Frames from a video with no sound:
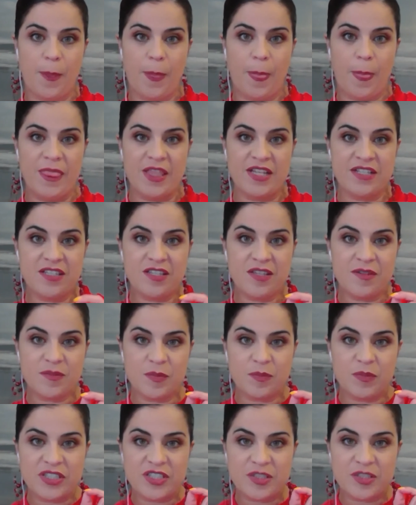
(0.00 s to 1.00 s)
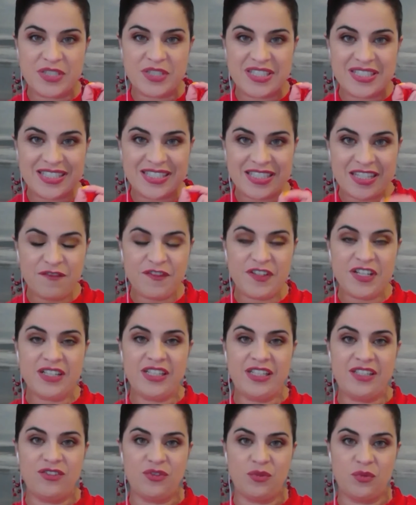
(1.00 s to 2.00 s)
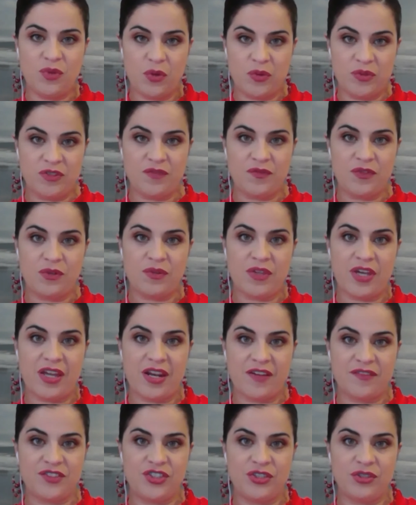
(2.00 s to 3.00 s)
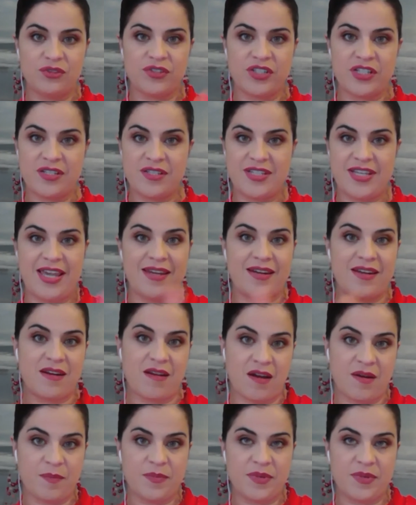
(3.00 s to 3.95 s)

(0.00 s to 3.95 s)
This is specifically to those of you that have children 10 and up,